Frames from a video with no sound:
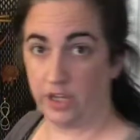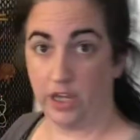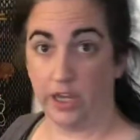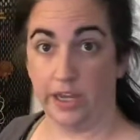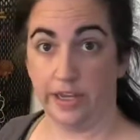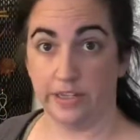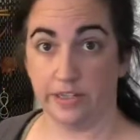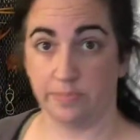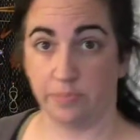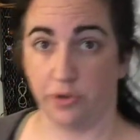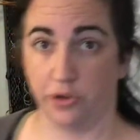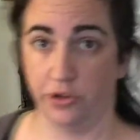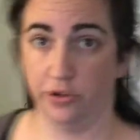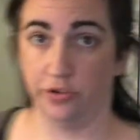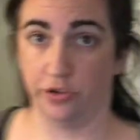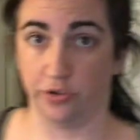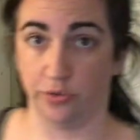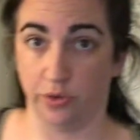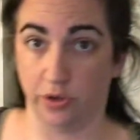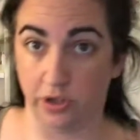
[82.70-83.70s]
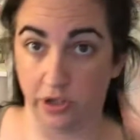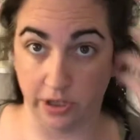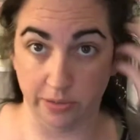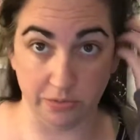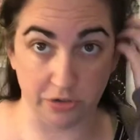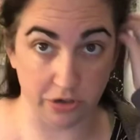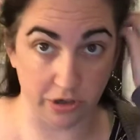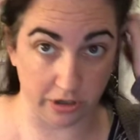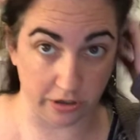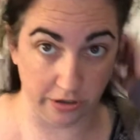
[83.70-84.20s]
As per usual, I'm
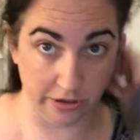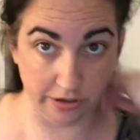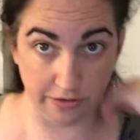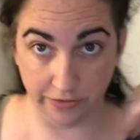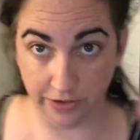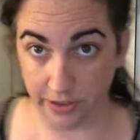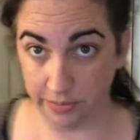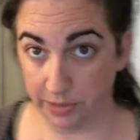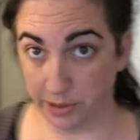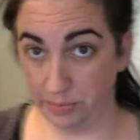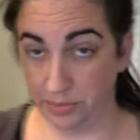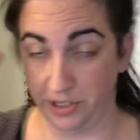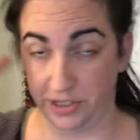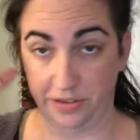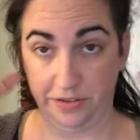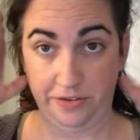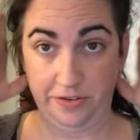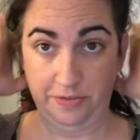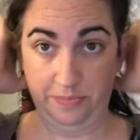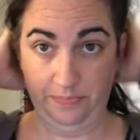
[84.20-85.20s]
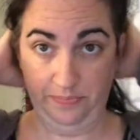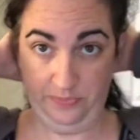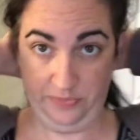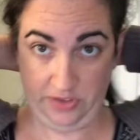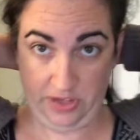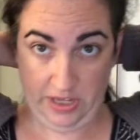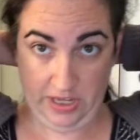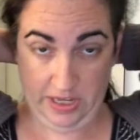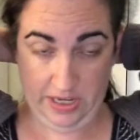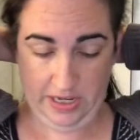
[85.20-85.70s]
struggling to find my pins.
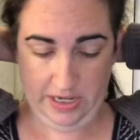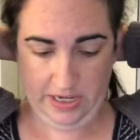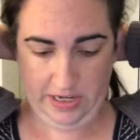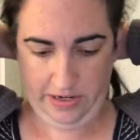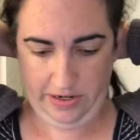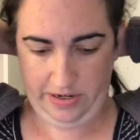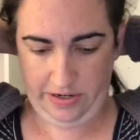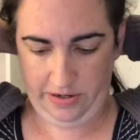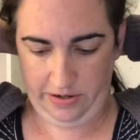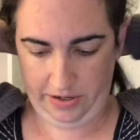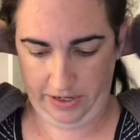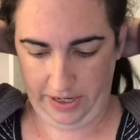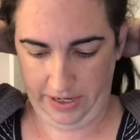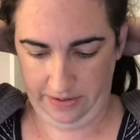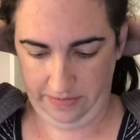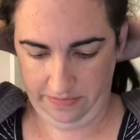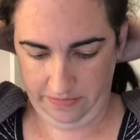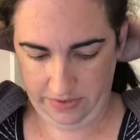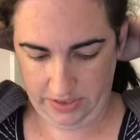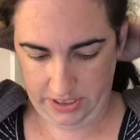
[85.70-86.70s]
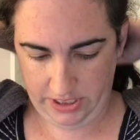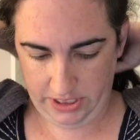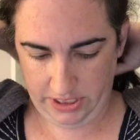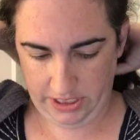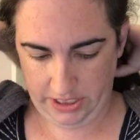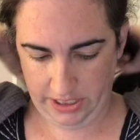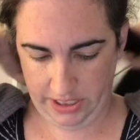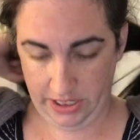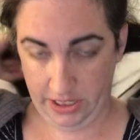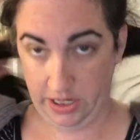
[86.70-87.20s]
Okay, so
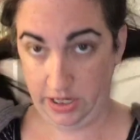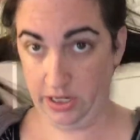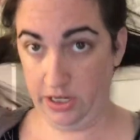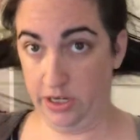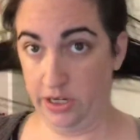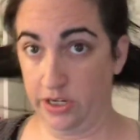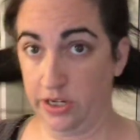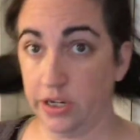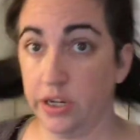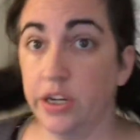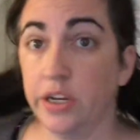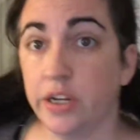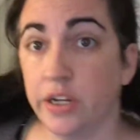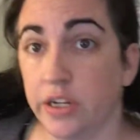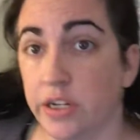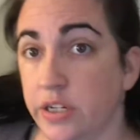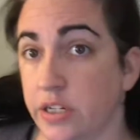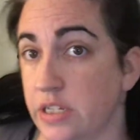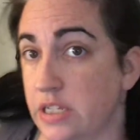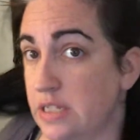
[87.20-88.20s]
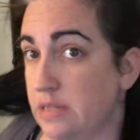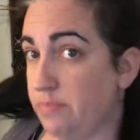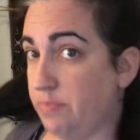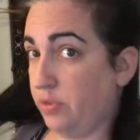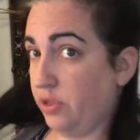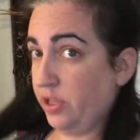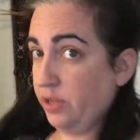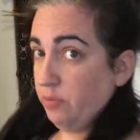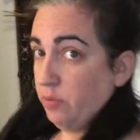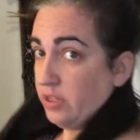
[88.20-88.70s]
then
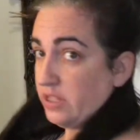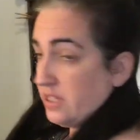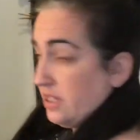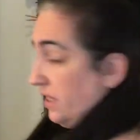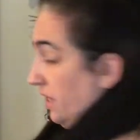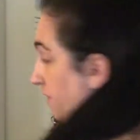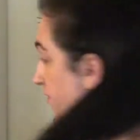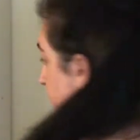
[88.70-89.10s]
split what's left